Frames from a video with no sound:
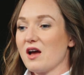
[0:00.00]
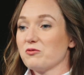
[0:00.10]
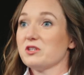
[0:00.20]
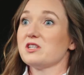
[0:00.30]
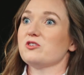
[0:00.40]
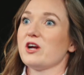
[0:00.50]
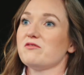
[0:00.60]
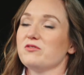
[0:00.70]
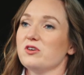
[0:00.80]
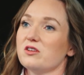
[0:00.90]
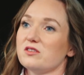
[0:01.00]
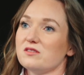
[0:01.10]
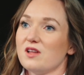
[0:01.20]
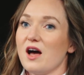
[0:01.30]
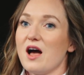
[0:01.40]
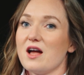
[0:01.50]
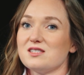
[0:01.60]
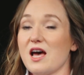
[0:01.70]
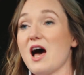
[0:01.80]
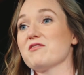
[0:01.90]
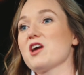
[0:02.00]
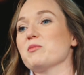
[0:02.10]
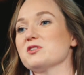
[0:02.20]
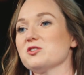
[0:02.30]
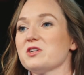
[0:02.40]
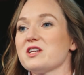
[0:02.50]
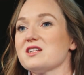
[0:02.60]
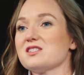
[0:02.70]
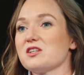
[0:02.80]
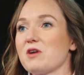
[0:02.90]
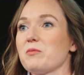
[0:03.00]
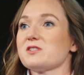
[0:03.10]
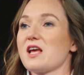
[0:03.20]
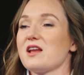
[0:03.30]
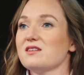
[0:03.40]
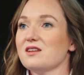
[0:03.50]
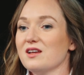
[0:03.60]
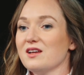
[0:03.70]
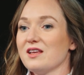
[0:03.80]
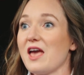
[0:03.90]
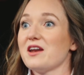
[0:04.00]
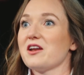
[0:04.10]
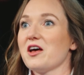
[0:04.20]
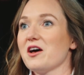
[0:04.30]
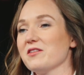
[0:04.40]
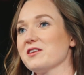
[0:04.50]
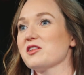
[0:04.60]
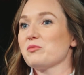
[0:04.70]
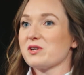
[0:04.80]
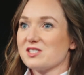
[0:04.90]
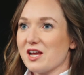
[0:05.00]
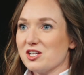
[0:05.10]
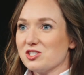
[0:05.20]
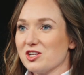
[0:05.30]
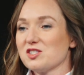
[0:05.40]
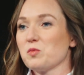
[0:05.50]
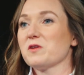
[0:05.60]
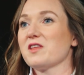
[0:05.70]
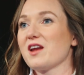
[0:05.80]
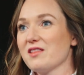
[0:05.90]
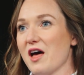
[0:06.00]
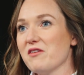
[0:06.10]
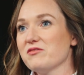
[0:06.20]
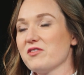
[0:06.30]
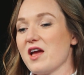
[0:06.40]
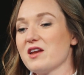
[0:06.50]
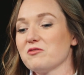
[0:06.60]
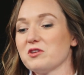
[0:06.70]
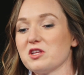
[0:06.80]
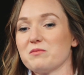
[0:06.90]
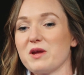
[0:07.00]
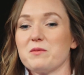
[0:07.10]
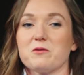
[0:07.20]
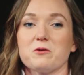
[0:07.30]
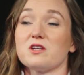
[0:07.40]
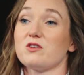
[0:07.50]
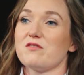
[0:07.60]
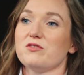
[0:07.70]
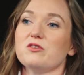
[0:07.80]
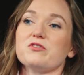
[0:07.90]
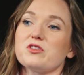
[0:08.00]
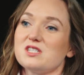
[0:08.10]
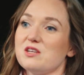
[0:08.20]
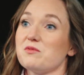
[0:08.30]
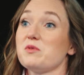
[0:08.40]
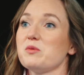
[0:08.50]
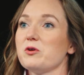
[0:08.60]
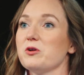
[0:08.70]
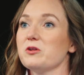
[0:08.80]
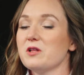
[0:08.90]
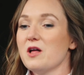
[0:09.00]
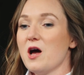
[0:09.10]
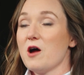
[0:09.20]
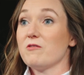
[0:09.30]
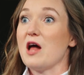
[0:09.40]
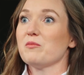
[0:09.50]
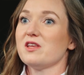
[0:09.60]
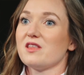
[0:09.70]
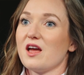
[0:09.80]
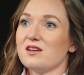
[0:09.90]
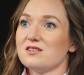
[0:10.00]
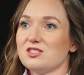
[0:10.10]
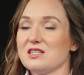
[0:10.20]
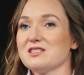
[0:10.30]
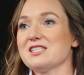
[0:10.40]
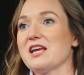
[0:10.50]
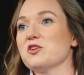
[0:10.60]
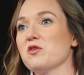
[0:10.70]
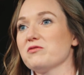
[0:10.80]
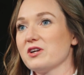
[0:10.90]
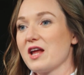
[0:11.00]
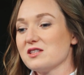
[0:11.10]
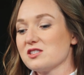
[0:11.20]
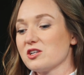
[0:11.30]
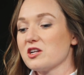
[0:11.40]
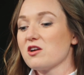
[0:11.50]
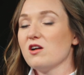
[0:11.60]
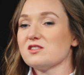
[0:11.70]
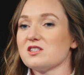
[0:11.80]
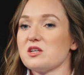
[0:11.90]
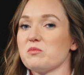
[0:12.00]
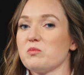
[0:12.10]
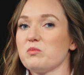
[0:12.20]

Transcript: really grateful Uh, to have the opportunity to represent Canada on the Olympic stage in a sport that I love. And it really made me really grateful for the team of people around me that didn't take no for an answer and constantly